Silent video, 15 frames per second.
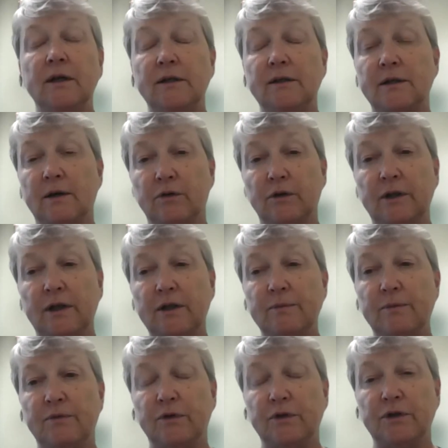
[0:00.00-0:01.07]
several days
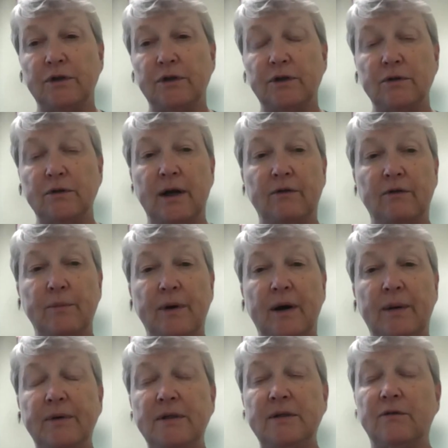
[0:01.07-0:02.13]
before she's due to have her
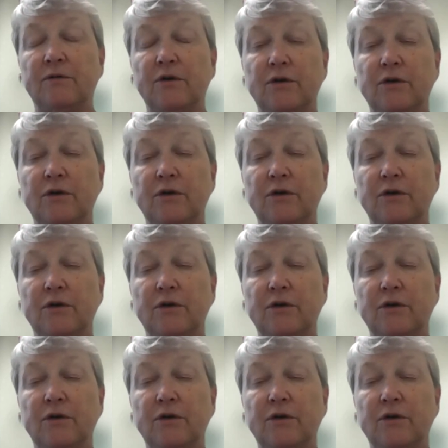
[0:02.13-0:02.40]
puppies give her